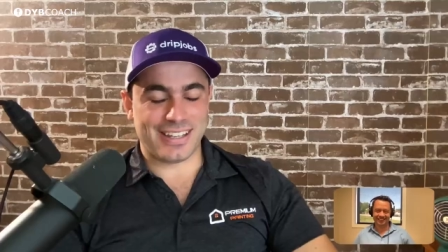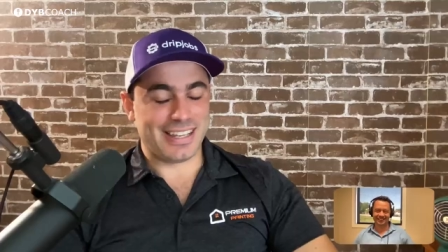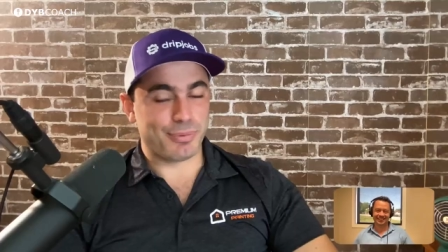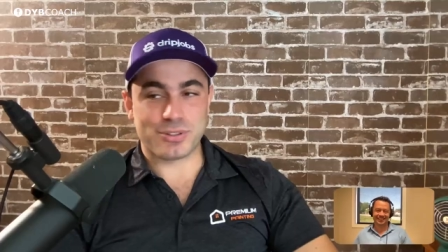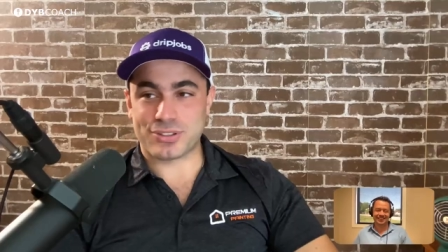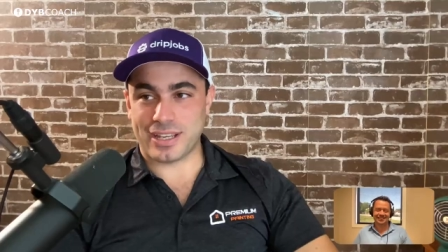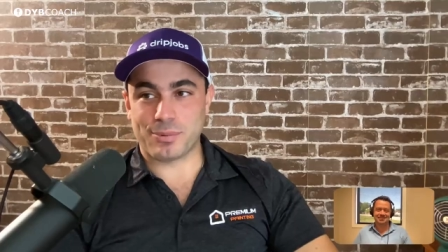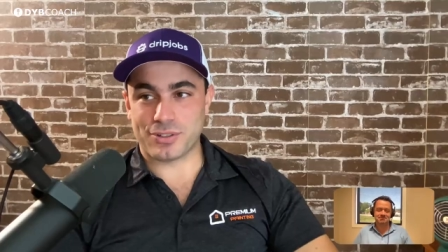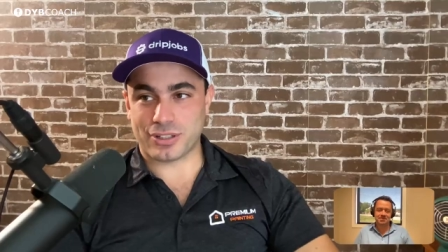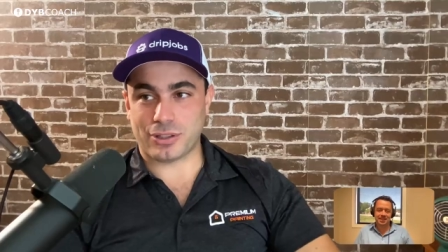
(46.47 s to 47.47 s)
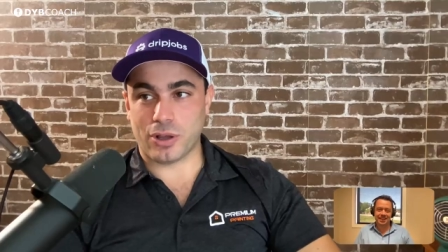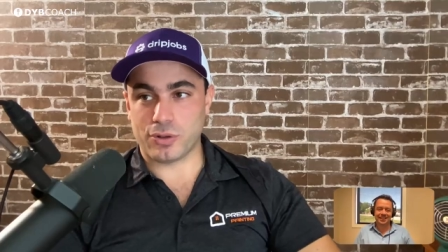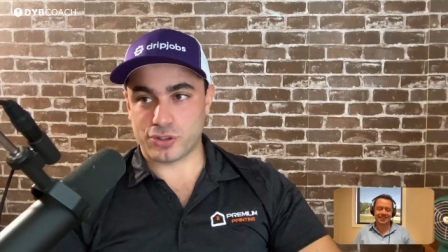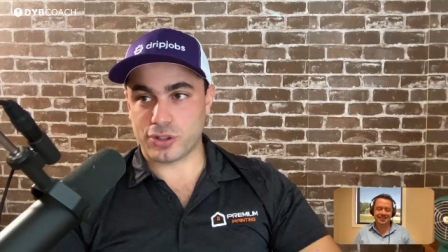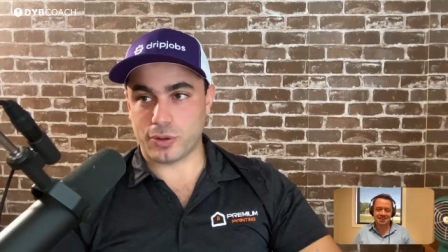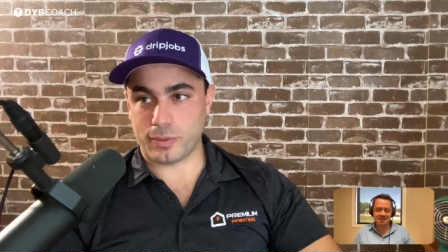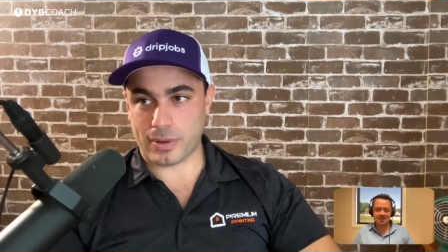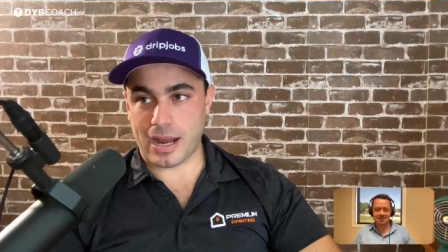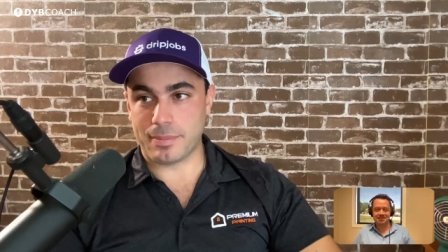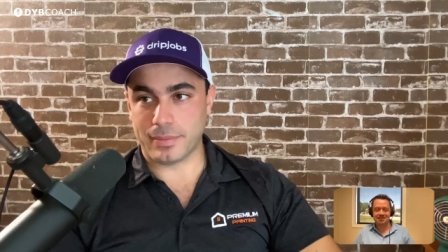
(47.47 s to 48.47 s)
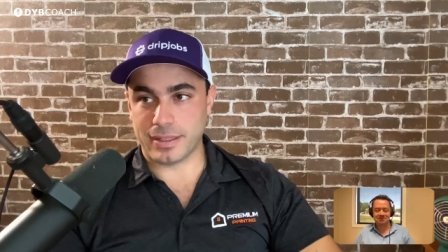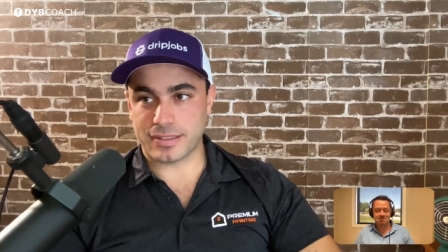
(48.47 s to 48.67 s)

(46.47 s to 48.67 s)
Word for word: it was it was close. So the problem yeah. is